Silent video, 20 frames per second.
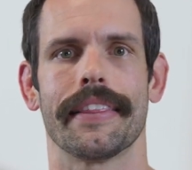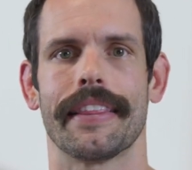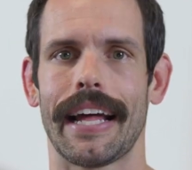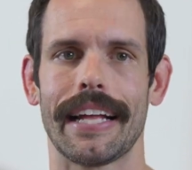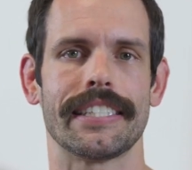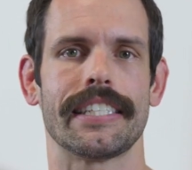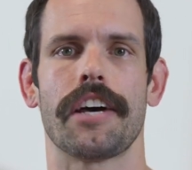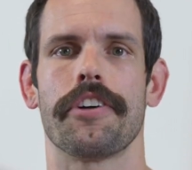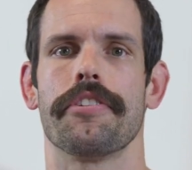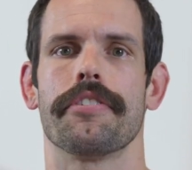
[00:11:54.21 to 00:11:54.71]

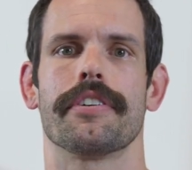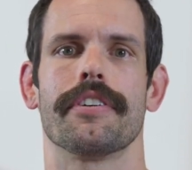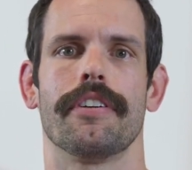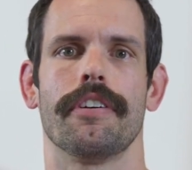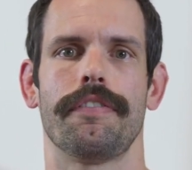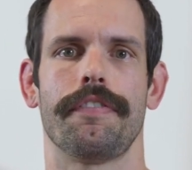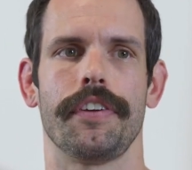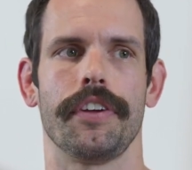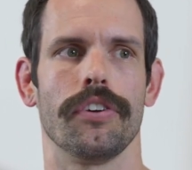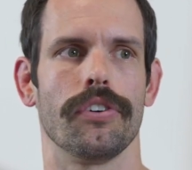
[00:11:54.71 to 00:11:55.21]
that's how they're gonna
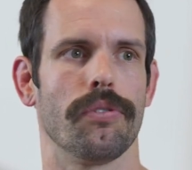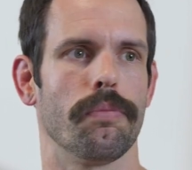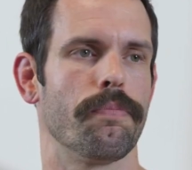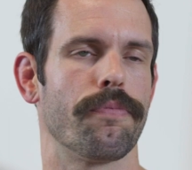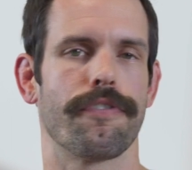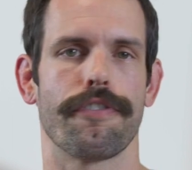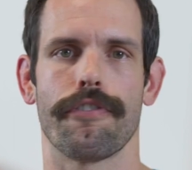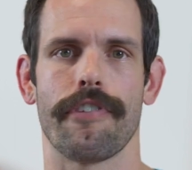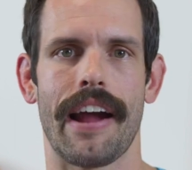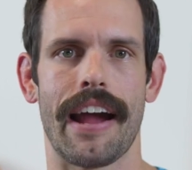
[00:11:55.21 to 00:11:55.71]
feel
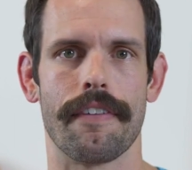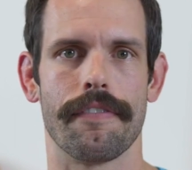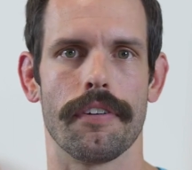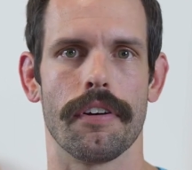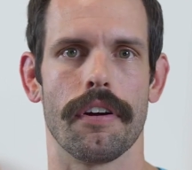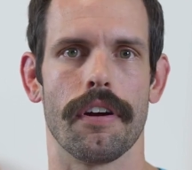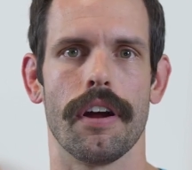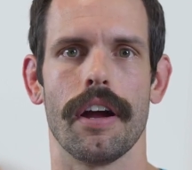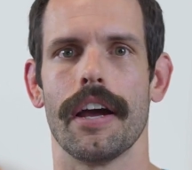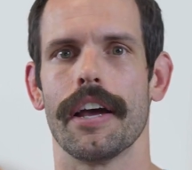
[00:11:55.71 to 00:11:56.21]

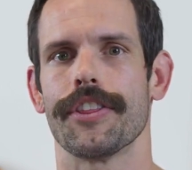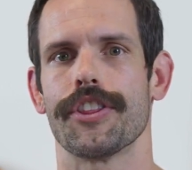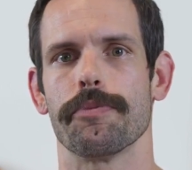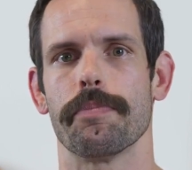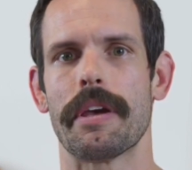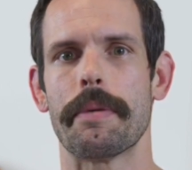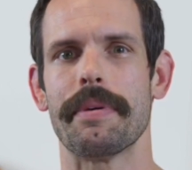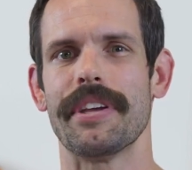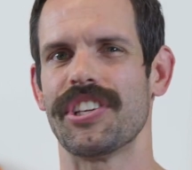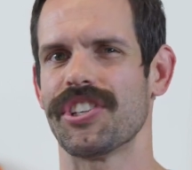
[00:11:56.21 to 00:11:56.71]
forever. There
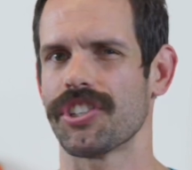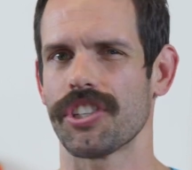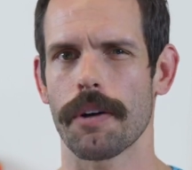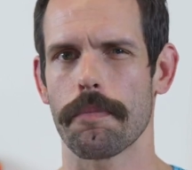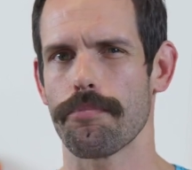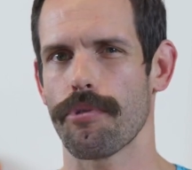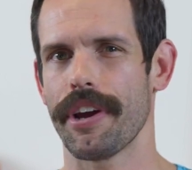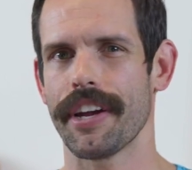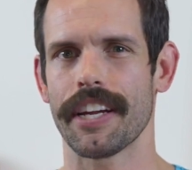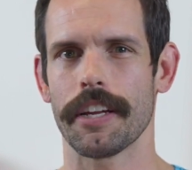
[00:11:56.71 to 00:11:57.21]
may be
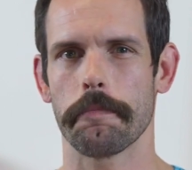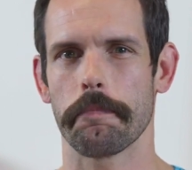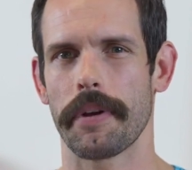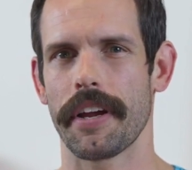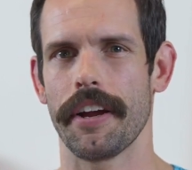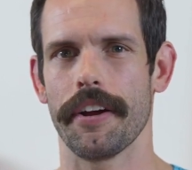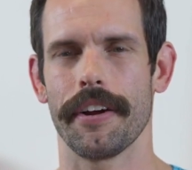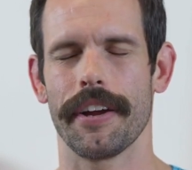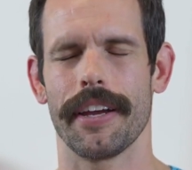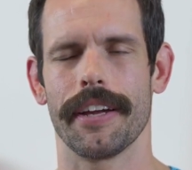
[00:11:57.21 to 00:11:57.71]
some break-in
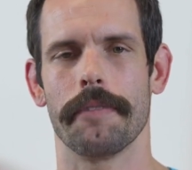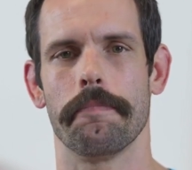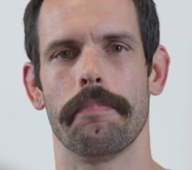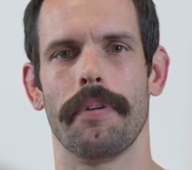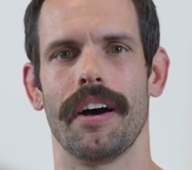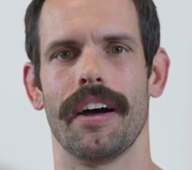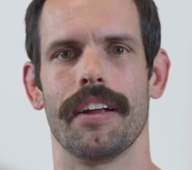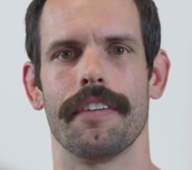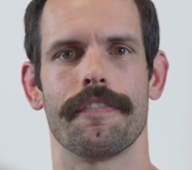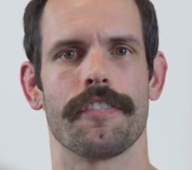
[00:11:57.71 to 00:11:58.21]
period,
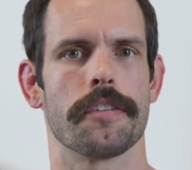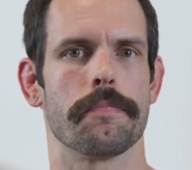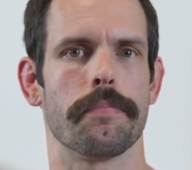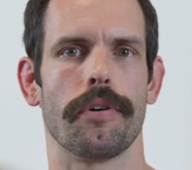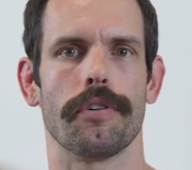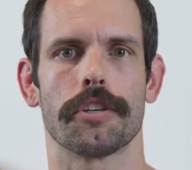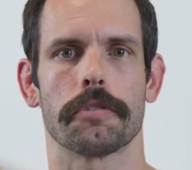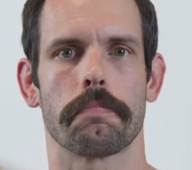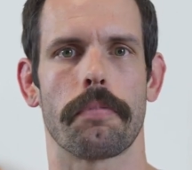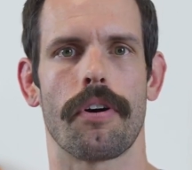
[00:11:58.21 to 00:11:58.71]
but for the
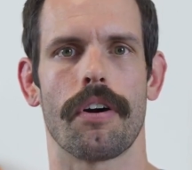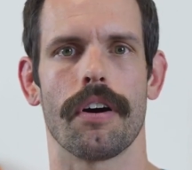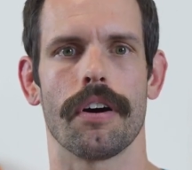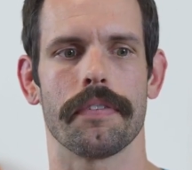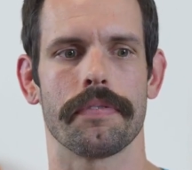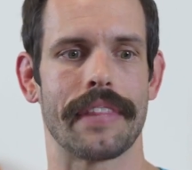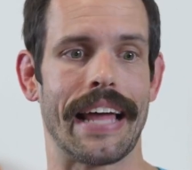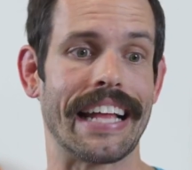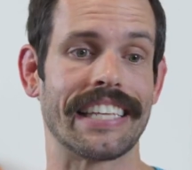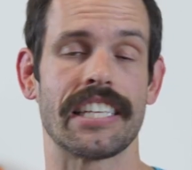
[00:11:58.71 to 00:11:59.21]
most
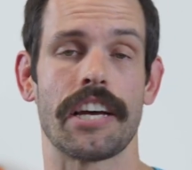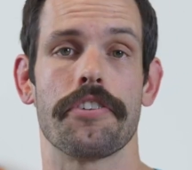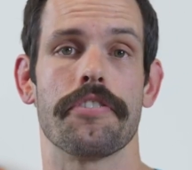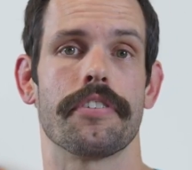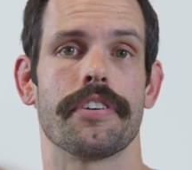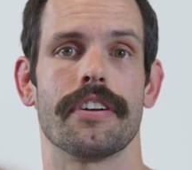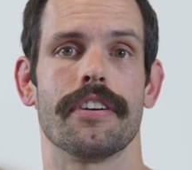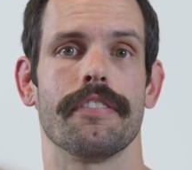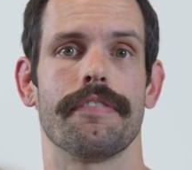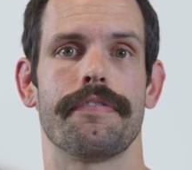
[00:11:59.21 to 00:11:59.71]
part, that's how
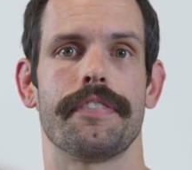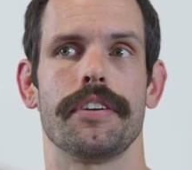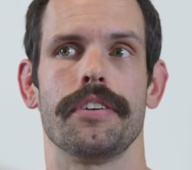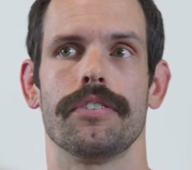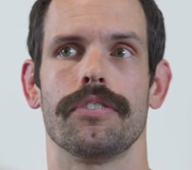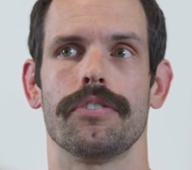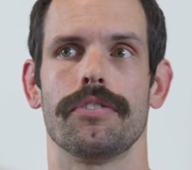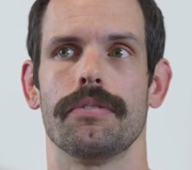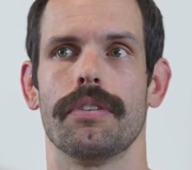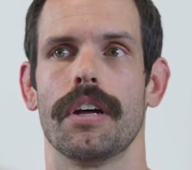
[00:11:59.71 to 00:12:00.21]
they're gonna
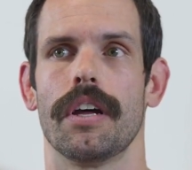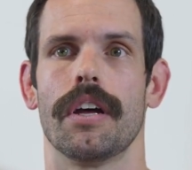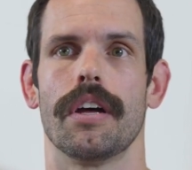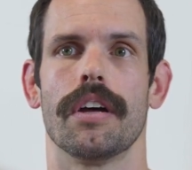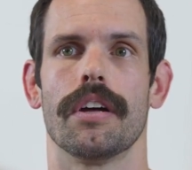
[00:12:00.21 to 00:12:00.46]
feel